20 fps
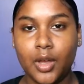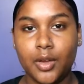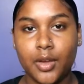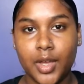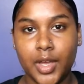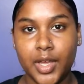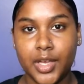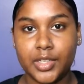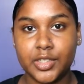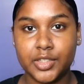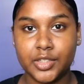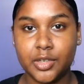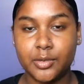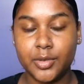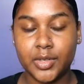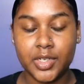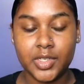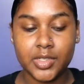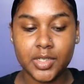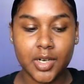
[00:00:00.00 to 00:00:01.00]
Okay, so
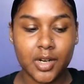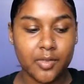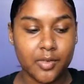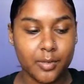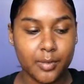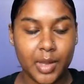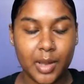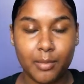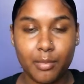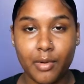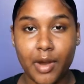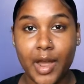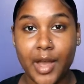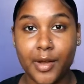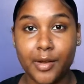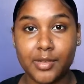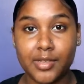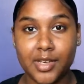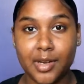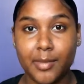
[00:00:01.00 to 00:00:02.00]
I'm gonna start off with my
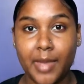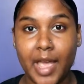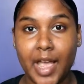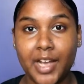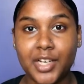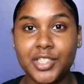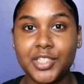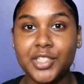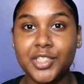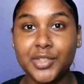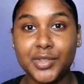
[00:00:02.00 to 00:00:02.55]
brows and I'm actually